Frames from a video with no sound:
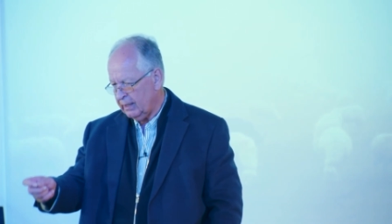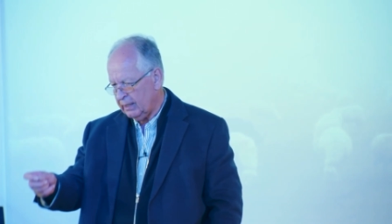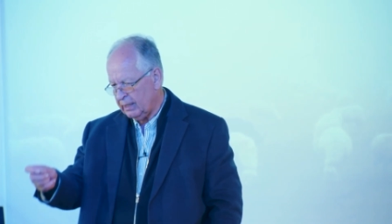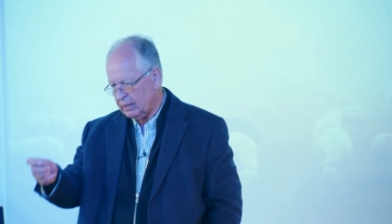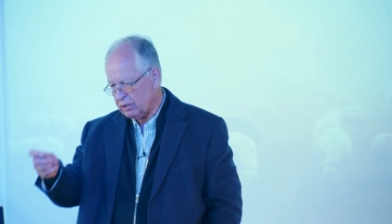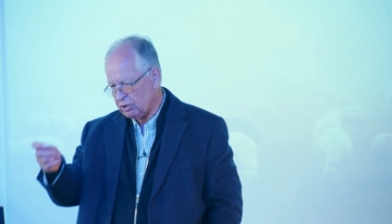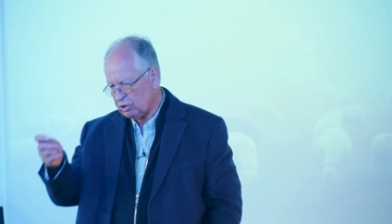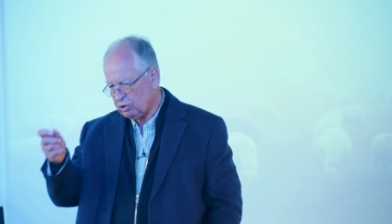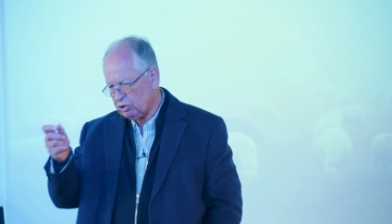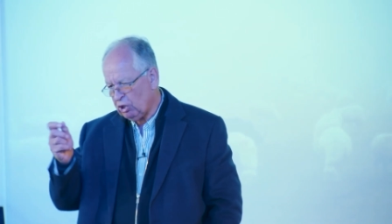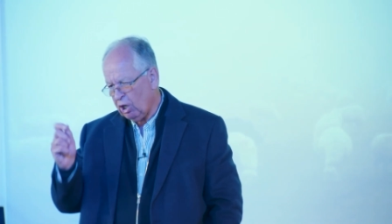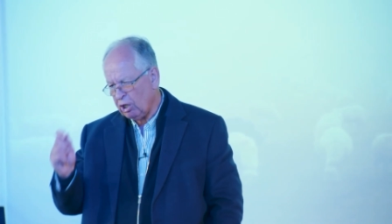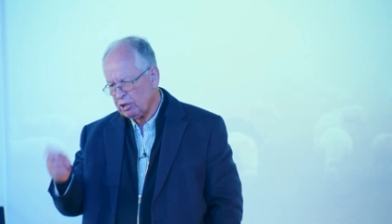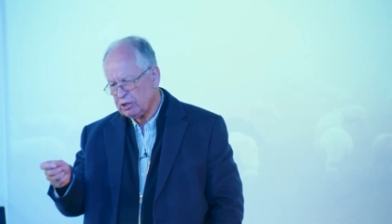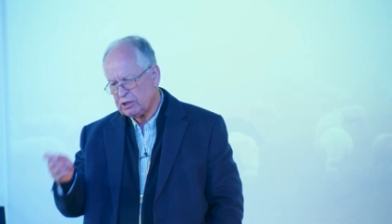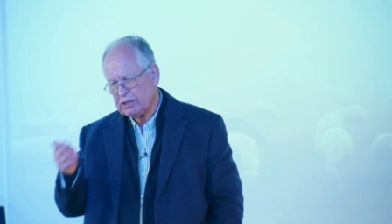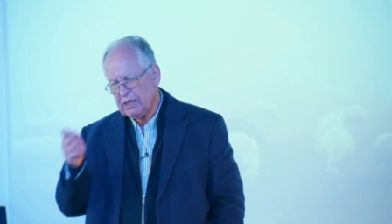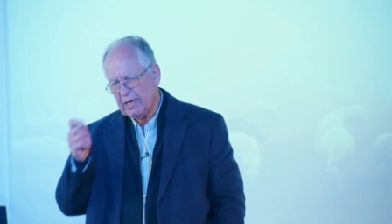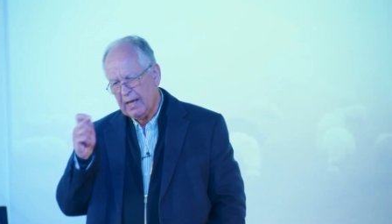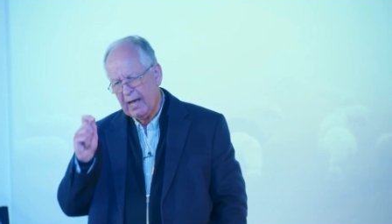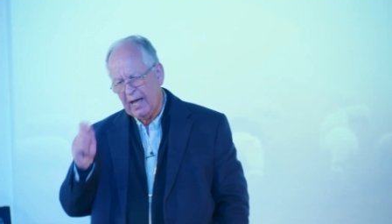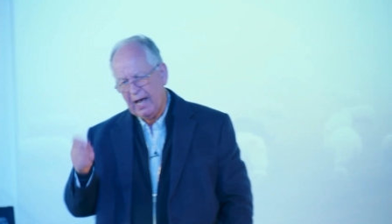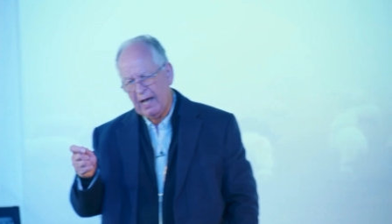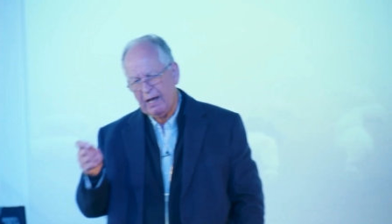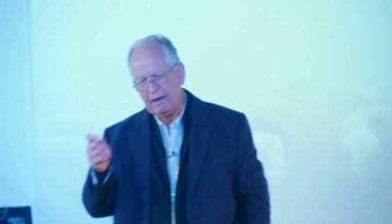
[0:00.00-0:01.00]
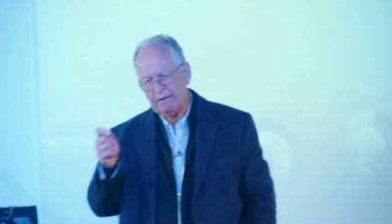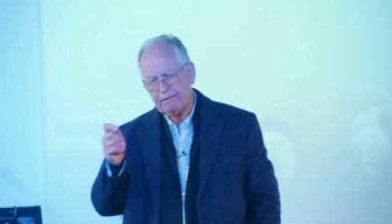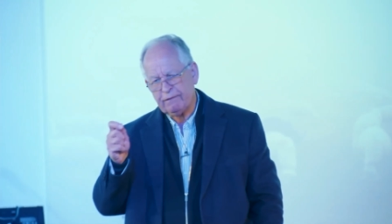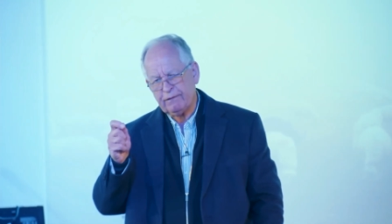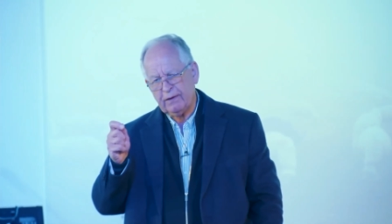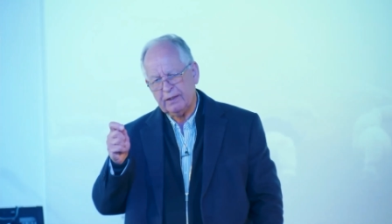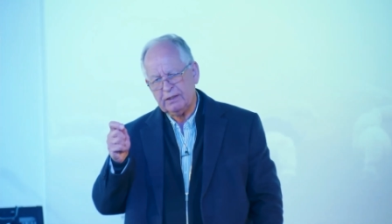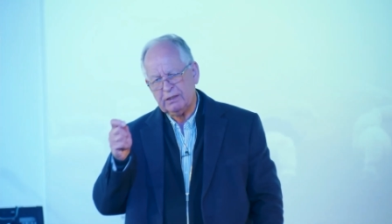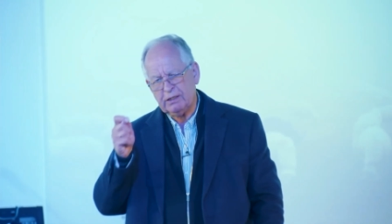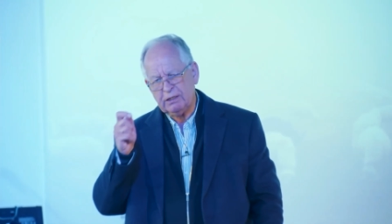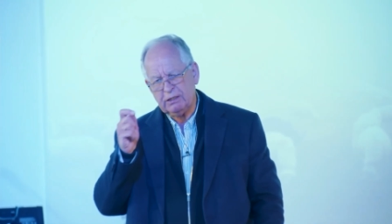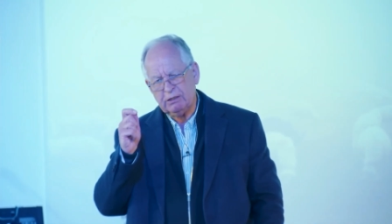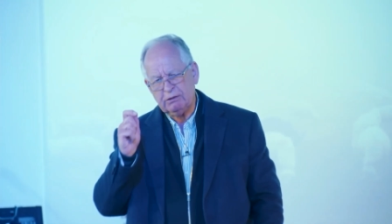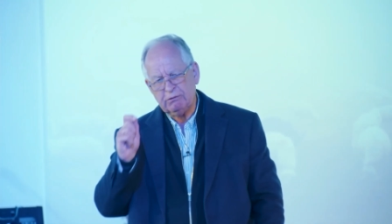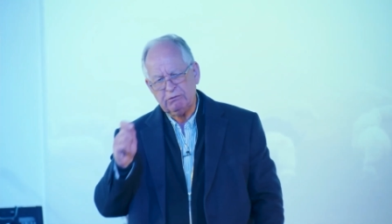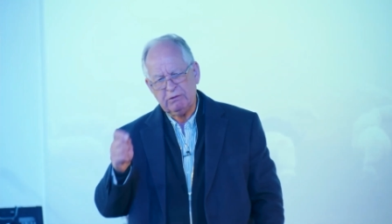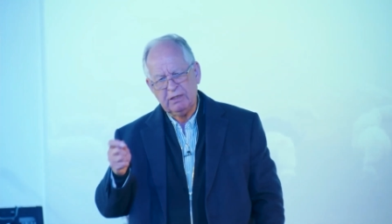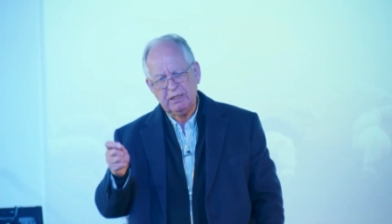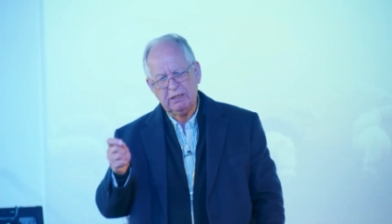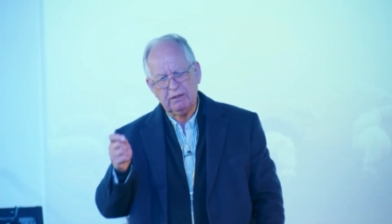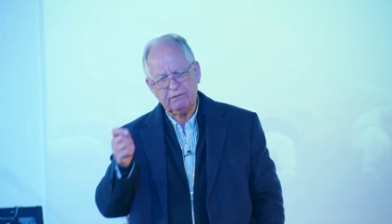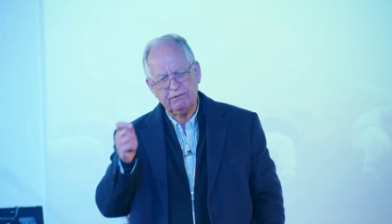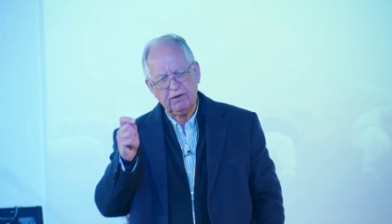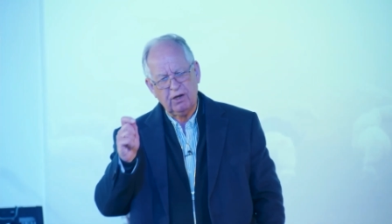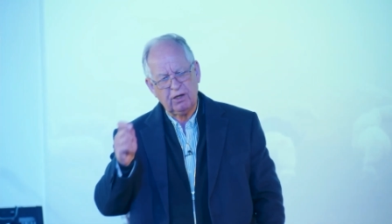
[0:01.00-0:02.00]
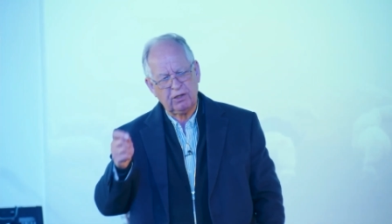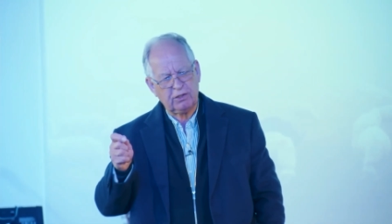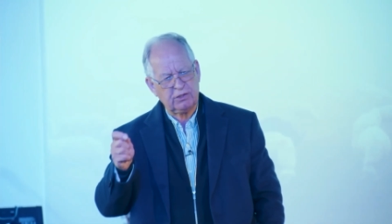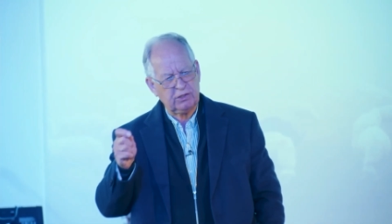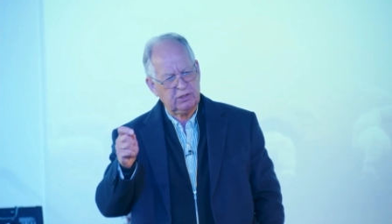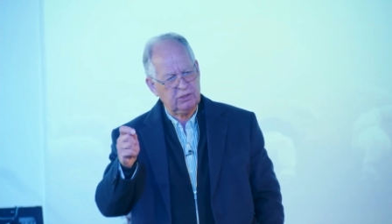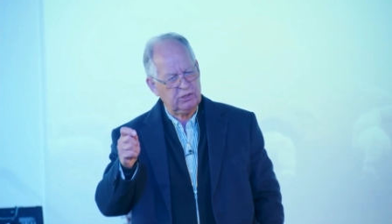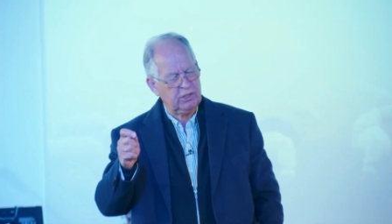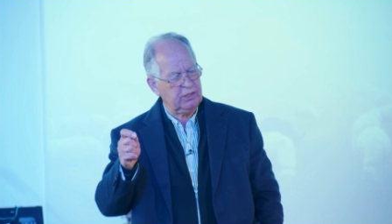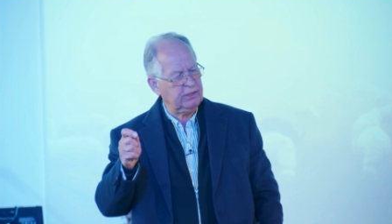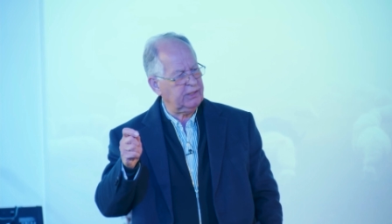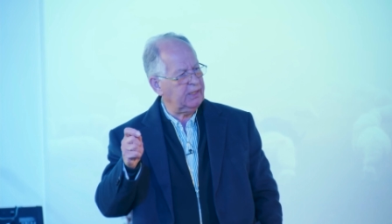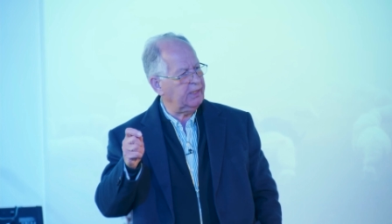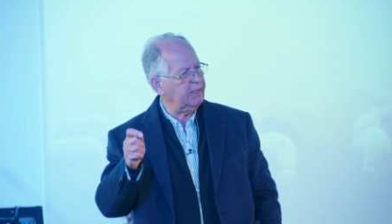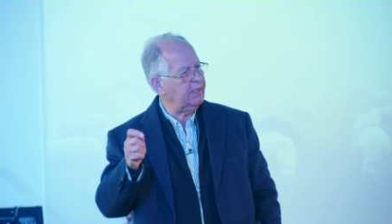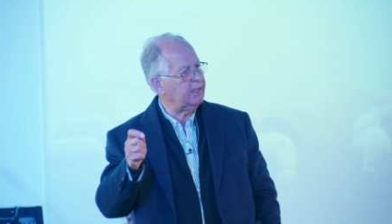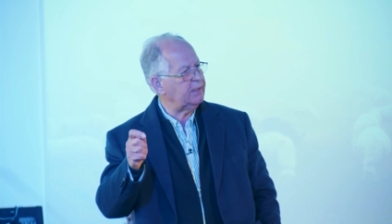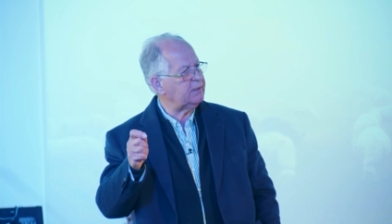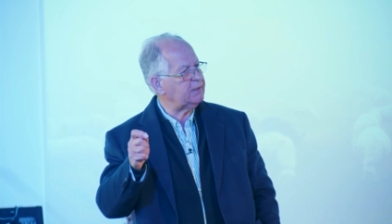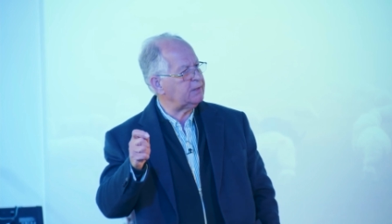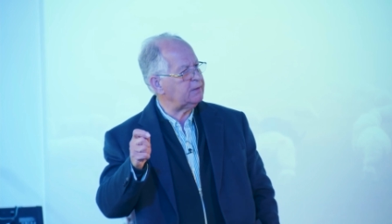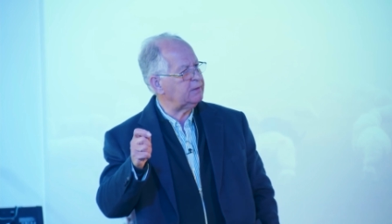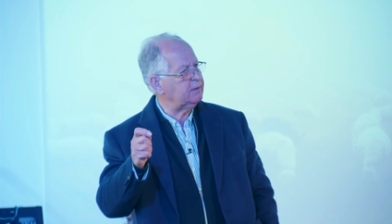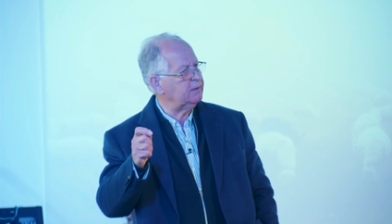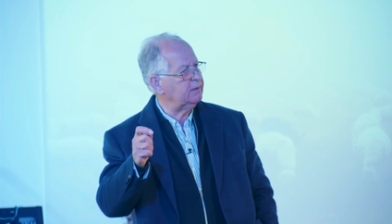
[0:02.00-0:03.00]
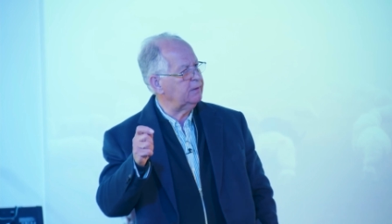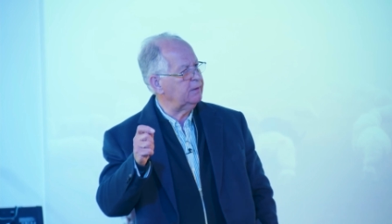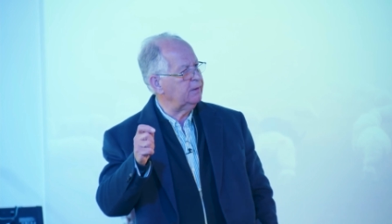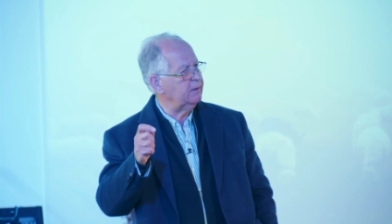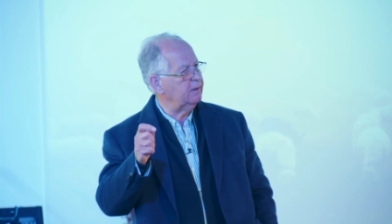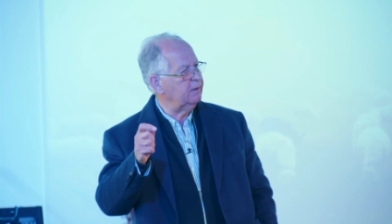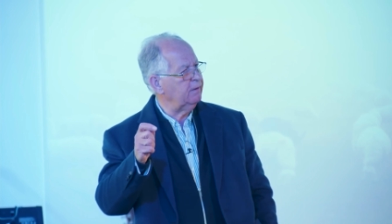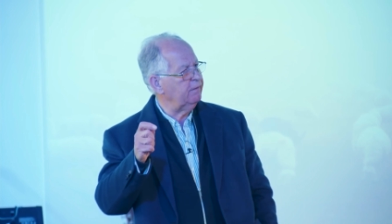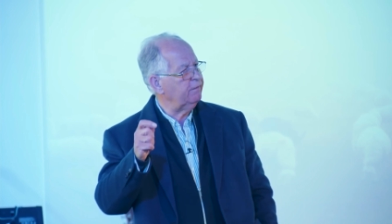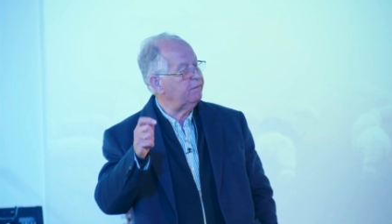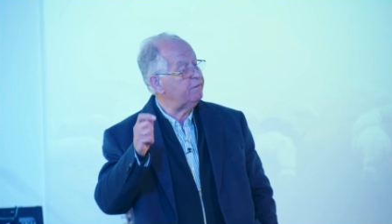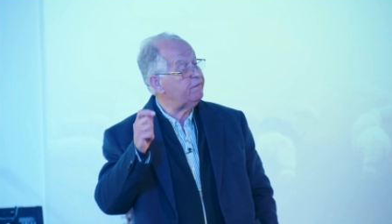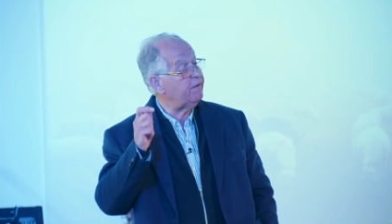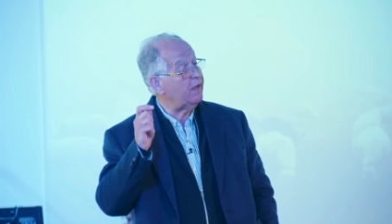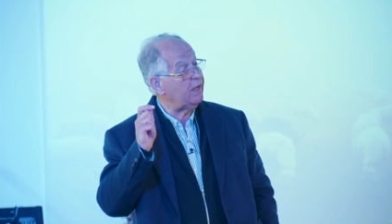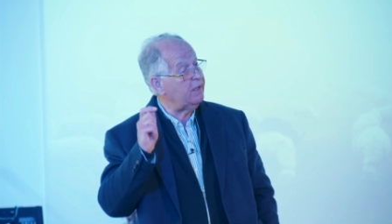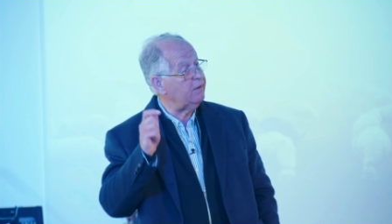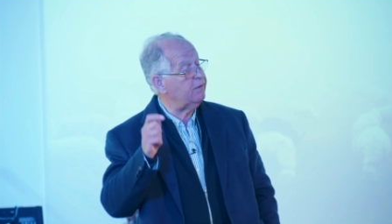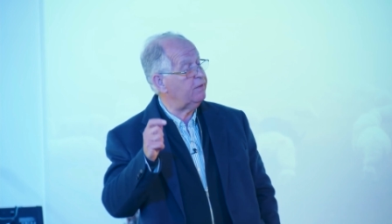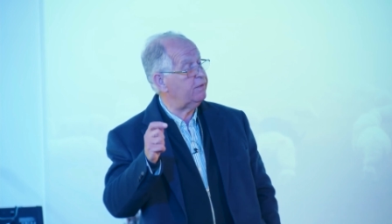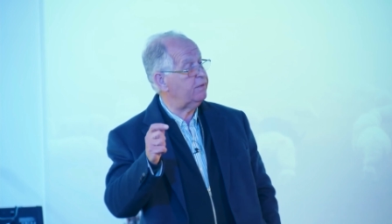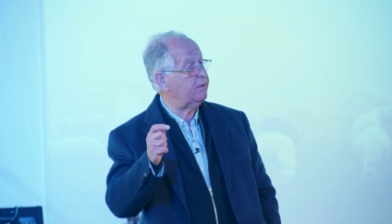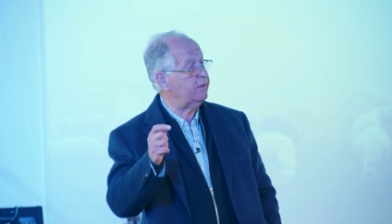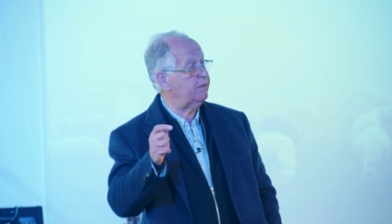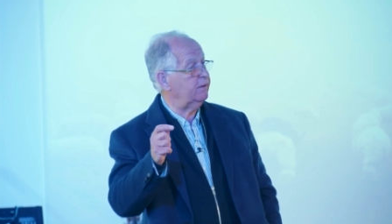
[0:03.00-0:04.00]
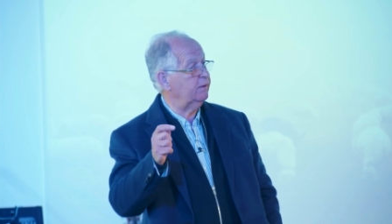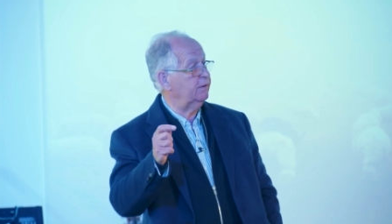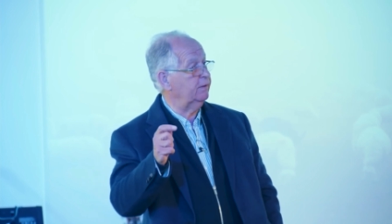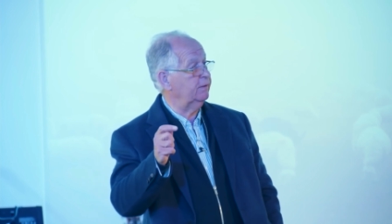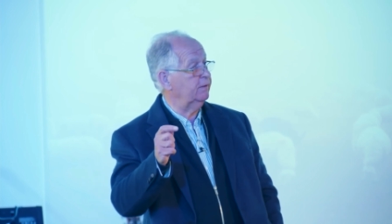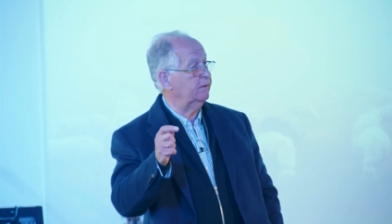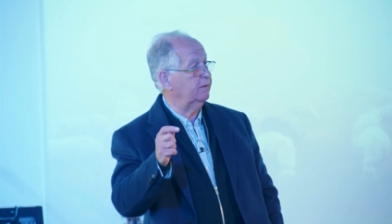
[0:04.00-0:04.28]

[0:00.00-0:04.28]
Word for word: It's got to have a degree of oxygen in it faith.